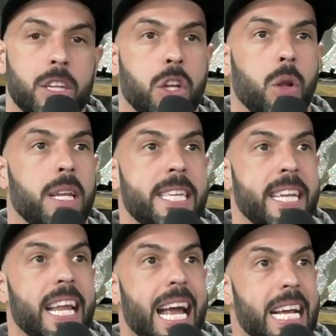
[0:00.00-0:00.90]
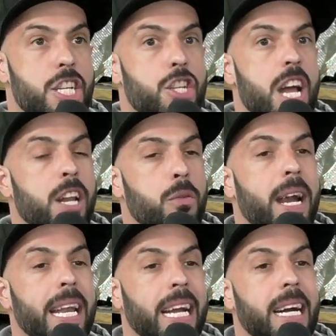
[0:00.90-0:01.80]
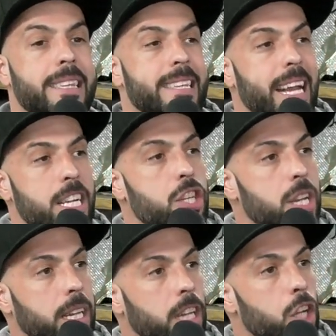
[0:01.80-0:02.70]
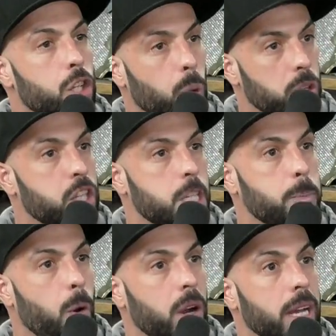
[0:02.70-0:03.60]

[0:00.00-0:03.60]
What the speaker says: You know, listen, it's generating attention towards the sport.